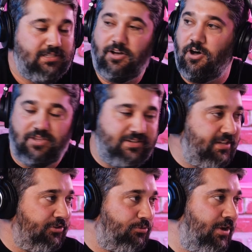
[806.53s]
All the
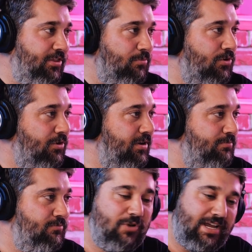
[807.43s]
deals were on the board,
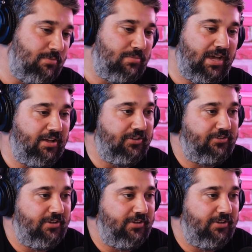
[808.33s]
ringing bells,